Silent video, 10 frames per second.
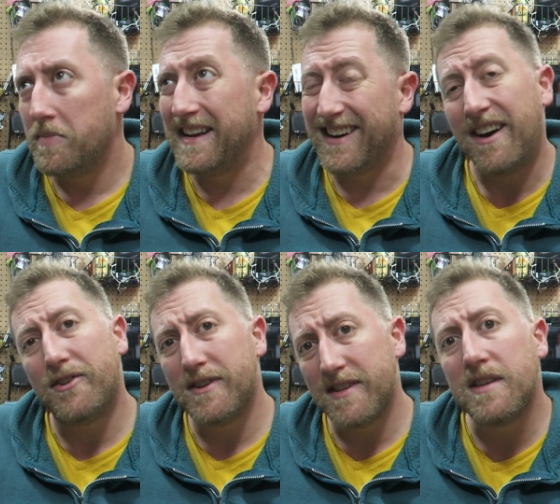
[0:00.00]
Paid
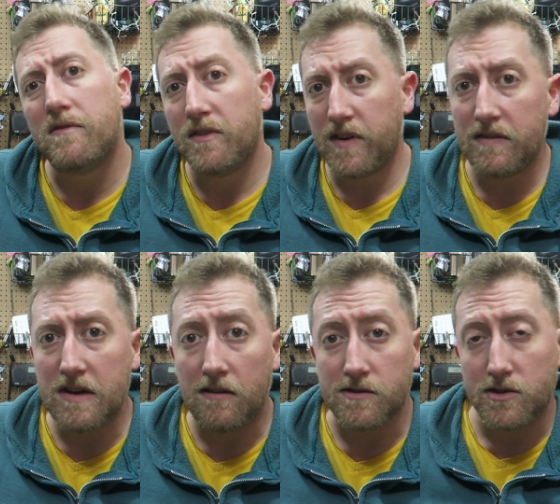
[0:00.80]

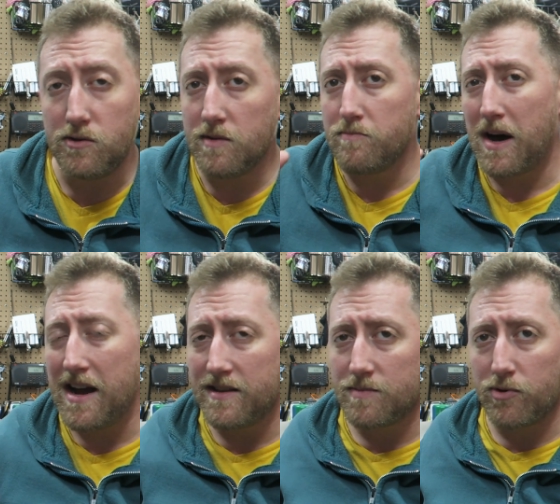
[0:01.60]
$175, and you can
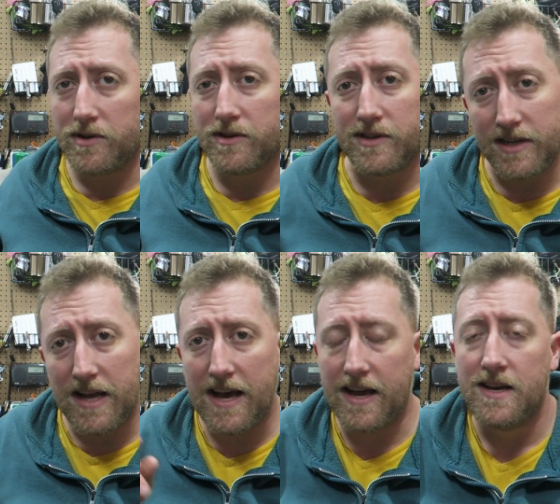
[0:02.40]
buy this printer
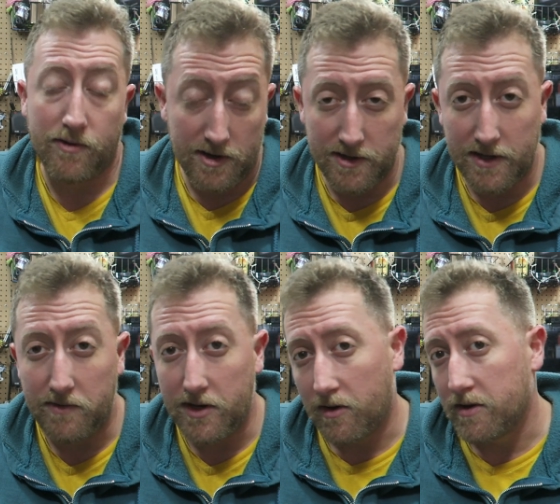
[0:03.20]
today for
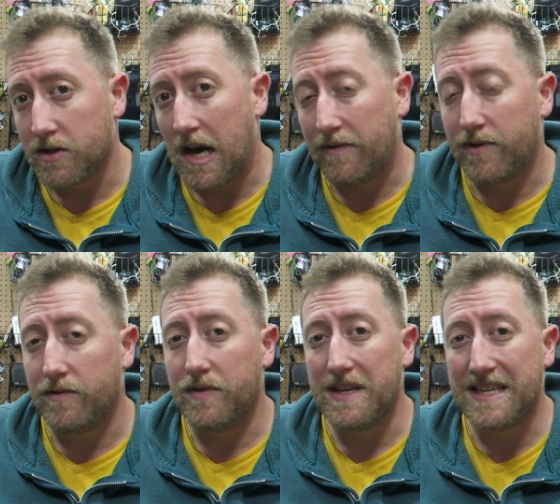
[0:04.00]
$170 off
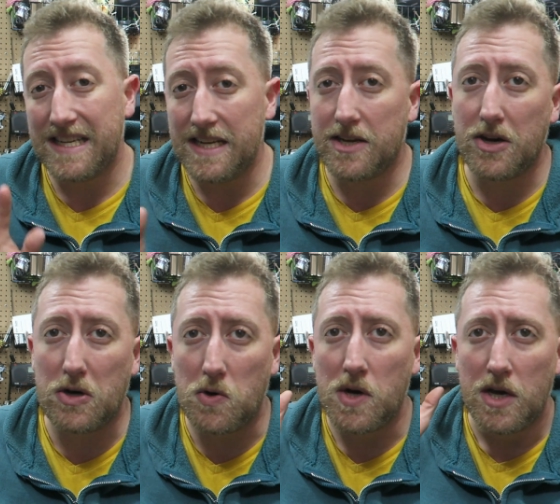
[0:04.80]
of the
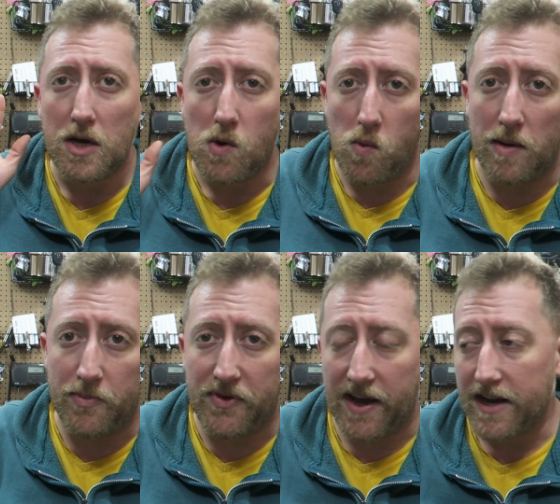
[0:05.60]
TIKO
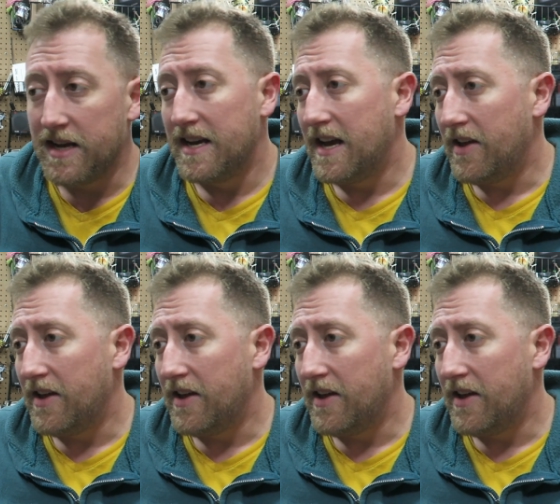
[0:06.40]
website.